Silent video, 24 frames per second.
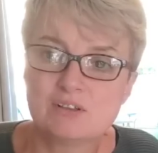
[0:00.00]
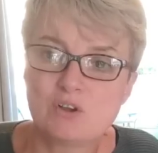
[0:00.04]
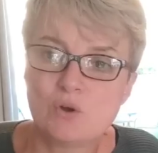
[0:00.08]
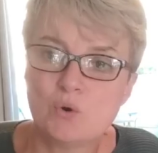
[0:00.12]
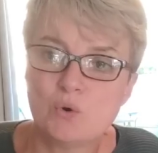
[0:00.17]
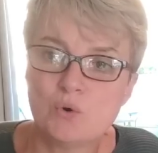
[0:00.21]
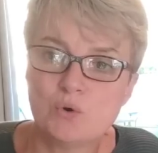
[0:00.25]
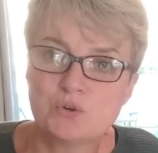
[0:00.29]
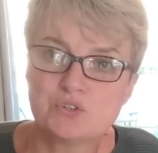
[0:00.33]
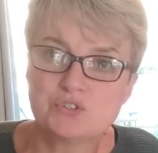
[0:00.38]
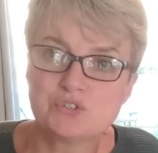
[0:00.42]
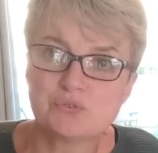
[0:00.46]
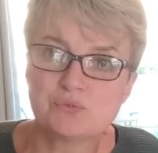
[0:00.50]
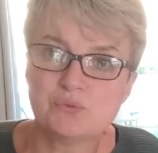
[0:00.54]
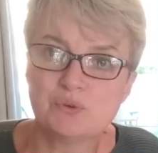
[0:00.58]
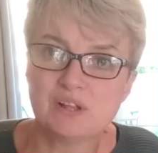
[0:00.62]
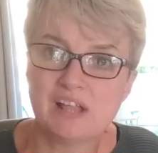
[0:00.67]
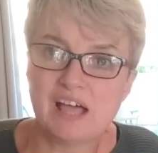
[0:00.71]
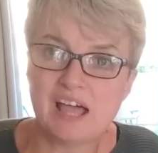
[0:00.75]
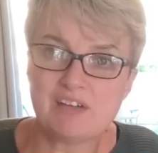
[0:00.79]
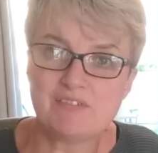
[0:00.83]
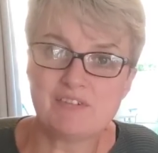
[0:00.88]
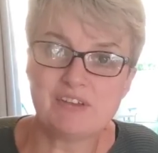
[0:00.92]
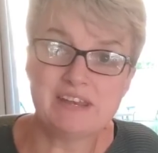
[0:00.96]
cord
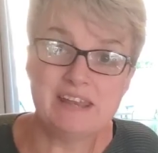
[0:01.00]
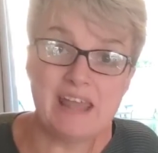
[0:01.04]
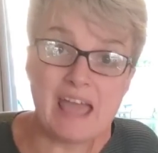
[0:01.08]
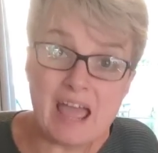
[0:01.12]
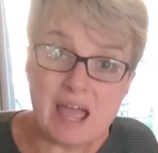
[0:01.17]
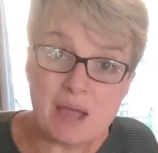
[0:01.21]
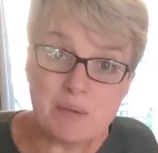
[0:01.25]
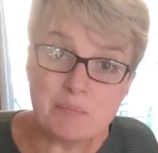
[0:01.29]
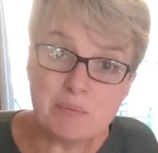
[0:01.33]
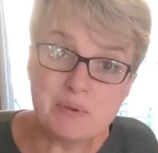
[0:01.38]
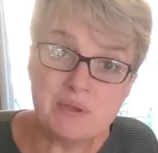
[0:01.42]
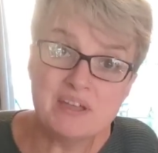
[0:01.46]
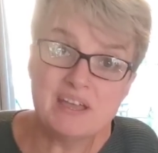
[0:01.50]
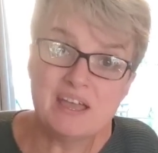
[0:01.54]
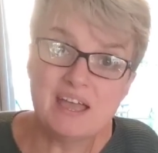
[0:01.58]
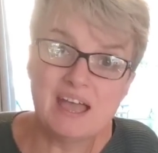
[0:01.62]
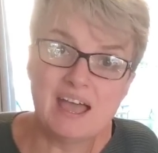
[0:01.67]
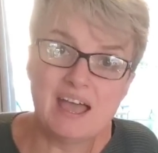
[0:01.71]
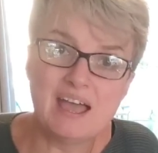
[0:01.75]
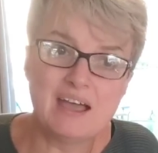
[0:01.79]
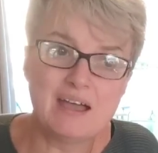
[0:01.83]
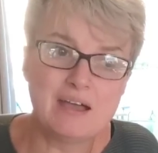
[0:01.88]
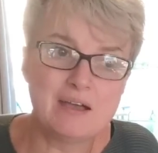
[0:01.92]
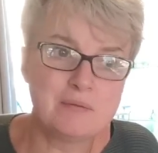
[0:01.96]
will have a nap.
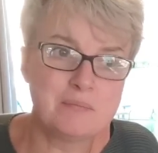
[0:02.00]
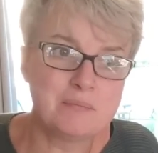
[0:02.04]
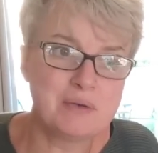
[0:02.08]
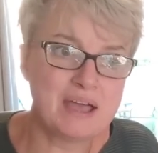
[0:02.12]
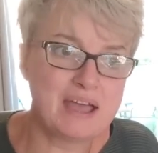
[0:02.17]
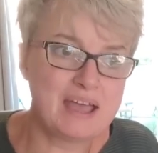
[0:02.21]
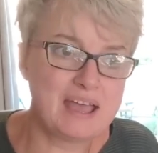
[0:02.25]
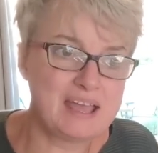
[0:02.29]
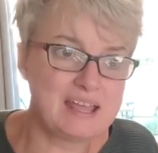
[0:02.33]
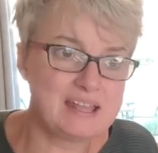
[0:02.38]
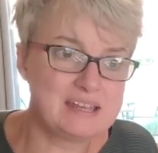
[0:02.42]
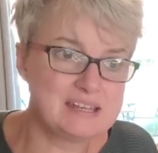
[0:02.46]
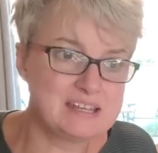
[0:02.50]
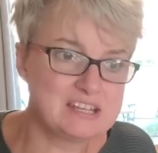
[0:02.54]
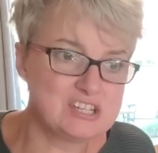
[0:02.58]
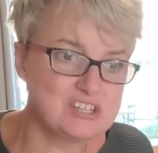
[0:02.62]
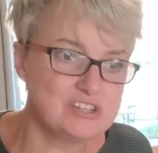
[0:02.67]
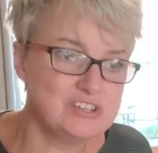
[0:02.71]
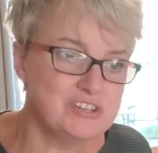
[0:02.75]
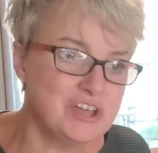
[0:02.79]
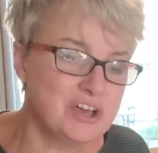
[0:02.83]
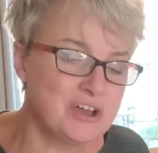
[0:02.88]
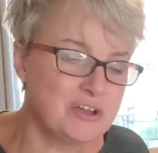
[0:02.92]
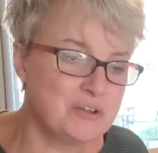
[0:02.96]
And
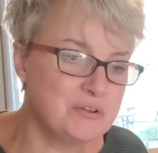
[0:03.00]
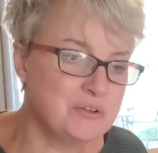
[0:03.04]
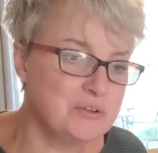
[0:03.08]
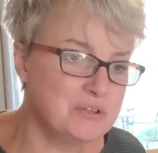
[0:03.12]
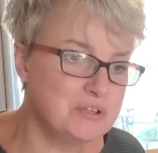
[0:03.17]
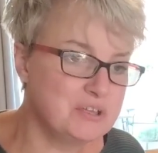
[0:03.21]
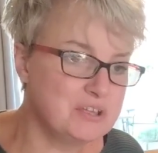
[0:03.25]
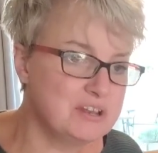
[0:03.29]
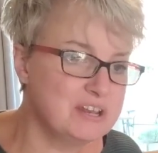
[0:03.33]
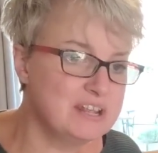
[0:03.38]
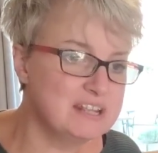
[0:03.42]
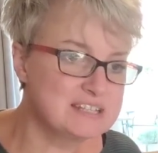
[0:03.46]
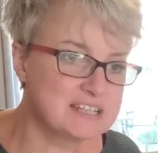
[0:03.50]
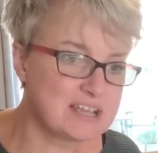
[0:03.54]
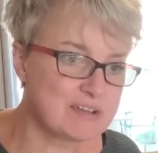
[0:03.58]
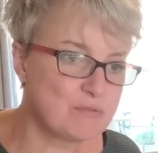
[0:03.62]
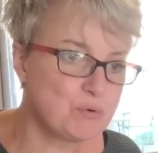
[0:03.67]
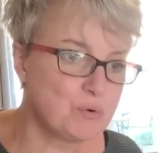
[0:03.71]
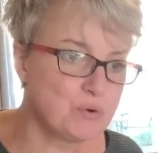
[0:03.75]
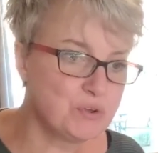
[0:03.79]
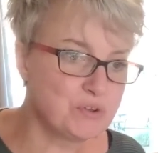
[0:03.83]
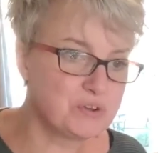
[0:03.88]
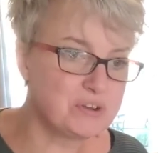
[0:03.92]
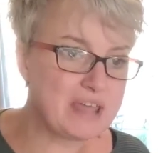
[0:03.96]
as you know, you need to
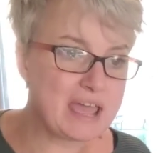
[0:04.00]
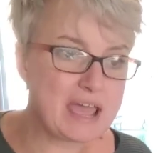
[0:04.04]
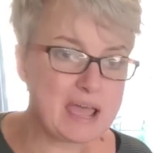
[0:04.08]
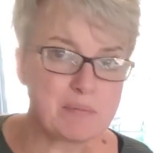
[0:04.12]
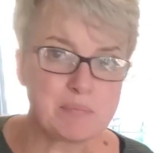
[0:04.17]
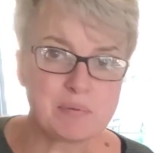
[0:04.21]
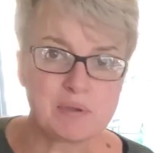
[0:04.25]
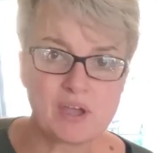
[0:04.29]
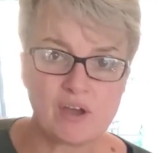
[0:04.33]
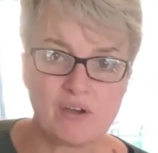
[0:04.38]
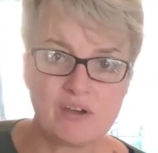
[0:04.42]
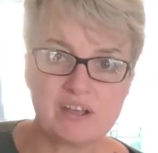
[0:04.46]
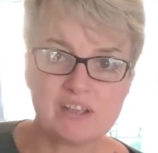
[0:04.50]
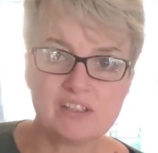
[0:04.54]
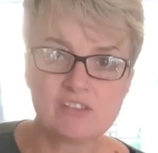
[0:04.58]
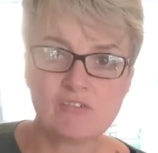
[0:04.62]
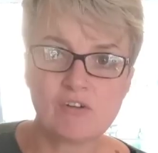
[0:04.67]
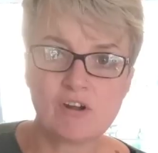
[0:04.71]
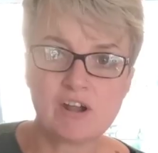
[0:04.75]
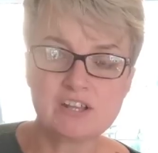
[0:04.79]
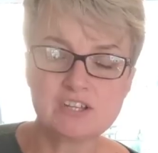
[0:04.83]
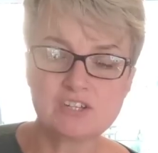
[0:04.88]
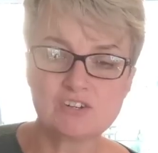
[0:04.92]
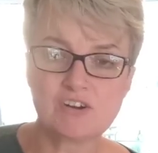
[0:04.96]
have all your nap going in the
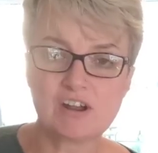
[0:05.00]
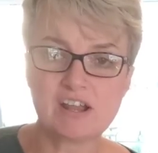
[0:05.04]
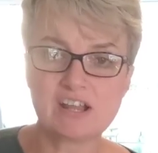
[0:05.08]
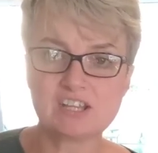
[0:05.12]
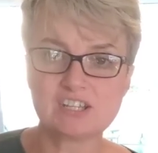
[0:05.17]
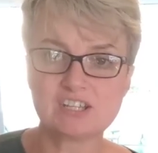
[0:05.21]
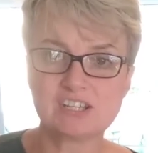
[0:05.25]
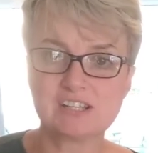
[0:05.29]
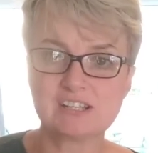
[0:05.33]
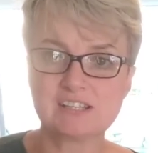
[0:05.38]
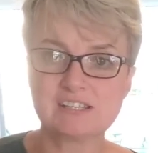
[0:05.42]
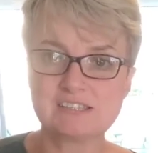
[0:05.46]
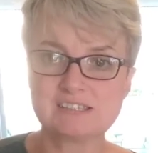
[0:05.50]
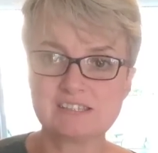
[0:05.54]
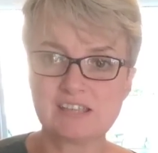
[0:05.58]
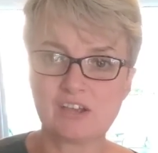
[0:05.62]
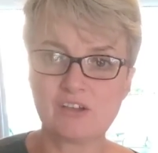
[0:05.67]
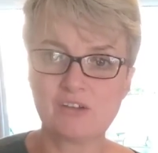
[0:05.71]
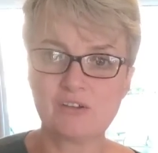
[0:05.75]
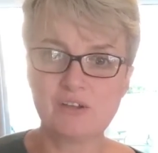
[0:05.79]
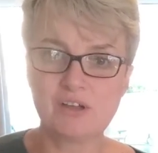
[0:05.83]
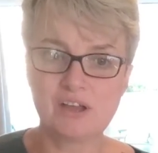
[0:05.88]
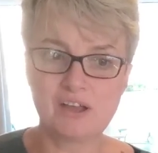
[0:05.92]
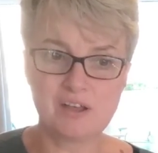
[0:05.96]
right direction.
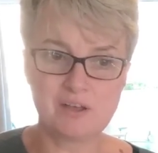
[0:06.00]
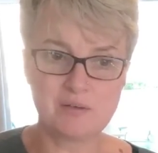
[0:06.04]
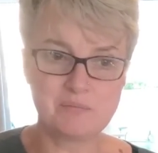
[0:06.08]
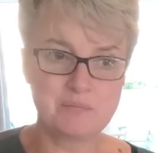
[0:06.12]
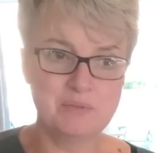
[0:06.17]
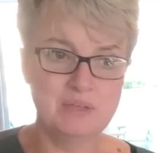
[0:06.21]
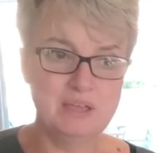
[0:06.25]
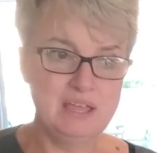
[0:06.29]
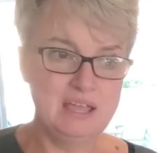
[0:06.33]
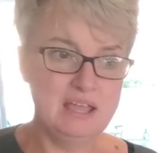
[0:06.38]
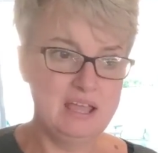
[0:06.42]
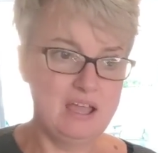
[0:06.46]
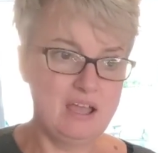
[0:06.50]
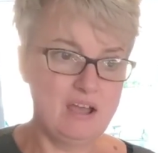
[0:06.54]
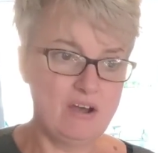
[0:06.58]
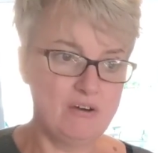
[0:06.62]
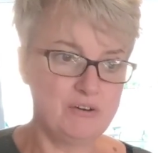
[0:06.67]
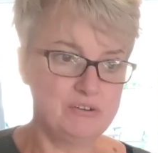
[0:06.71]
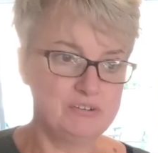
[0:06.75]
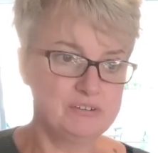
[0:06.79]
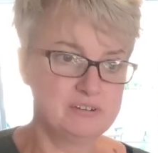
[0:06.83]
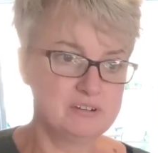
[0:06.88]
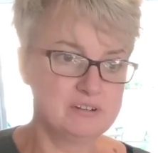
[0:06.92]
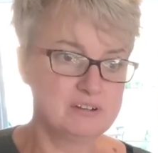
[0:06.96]
So
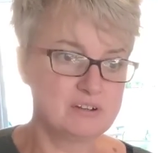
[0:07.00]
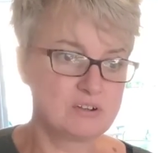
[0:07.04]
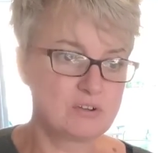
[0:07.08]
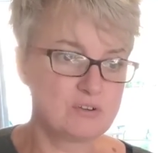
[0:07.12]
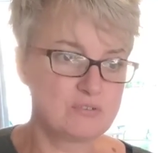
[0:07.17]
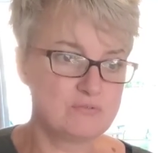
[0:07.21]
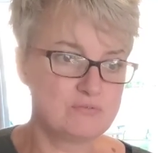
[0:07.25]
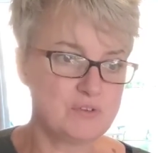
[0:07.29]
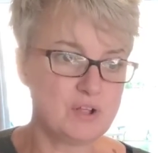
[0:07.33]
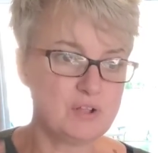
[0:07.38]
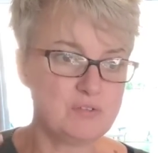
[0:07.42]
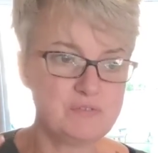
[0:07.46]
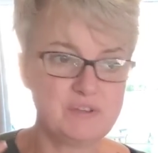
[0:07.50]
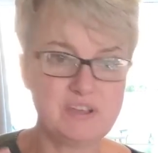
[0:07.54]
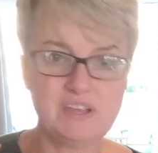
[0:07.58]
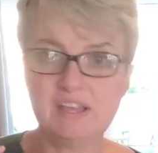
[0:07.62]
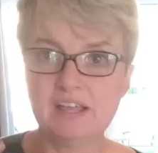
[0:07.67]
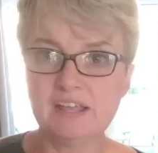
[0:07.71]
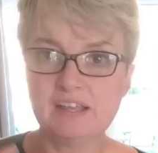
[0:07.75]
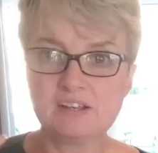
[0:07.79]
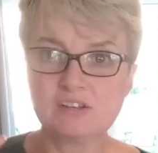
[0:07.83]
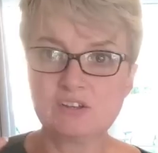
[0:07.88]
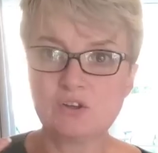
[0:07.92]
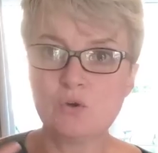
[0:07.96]
on
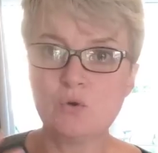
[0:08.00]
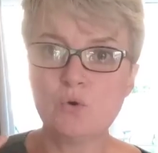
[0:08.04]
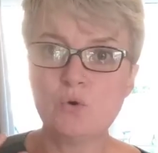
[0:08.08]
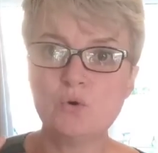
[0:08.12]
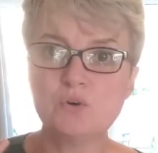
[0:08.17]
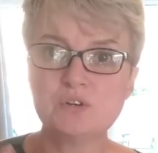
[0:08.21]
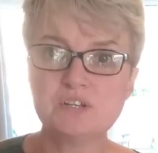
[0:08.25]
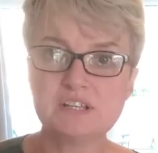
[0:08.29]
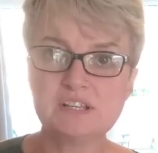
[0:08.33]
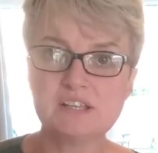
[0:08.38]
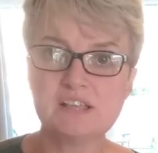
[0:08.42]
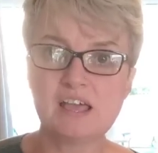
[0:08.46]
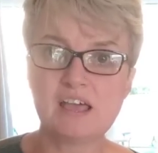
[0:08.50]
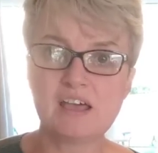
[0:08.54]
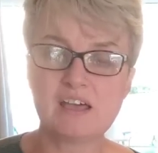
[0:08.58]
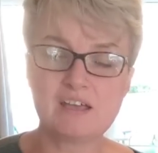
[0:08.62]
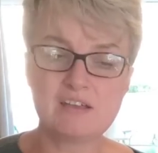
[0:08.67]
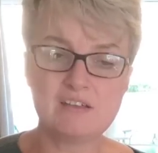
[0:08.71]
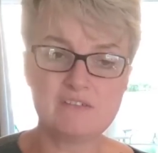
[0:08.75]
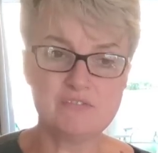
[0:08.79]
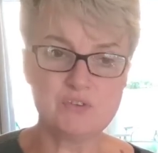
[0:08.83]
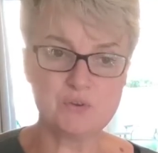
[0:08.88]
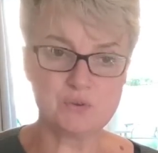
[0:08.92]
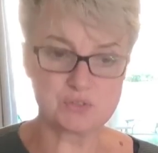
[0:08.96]
velvet and cord,
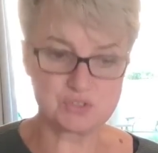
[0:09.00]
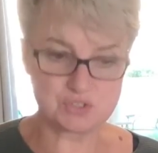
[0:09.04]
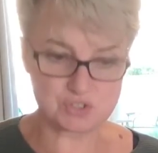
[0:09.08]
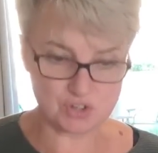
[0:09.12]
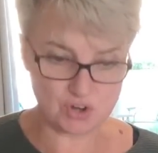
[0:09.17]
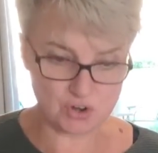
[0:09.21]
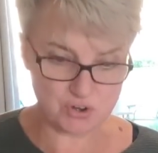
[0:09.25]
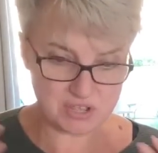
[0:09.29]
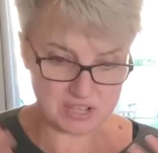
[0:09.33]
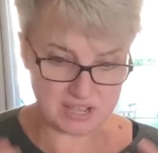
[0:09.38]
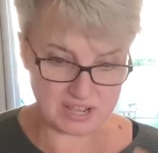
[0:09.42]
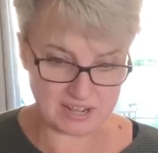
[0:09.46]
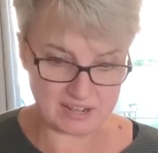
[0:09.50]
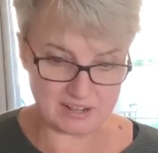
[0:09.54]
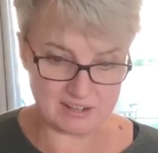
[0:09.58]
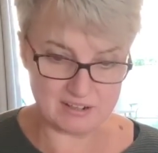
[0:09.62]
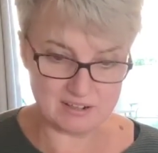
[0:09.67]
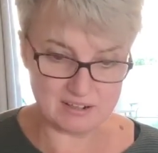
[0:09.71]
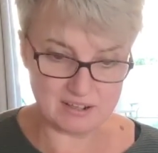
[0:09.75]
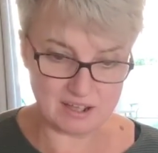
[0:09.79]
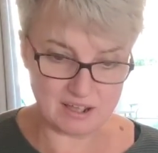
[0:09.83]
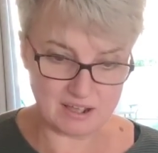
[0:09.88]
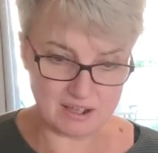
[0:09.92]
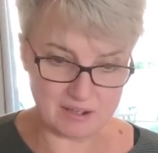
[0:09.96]
if you're
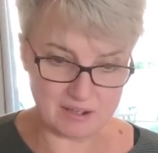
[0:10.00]
stroking,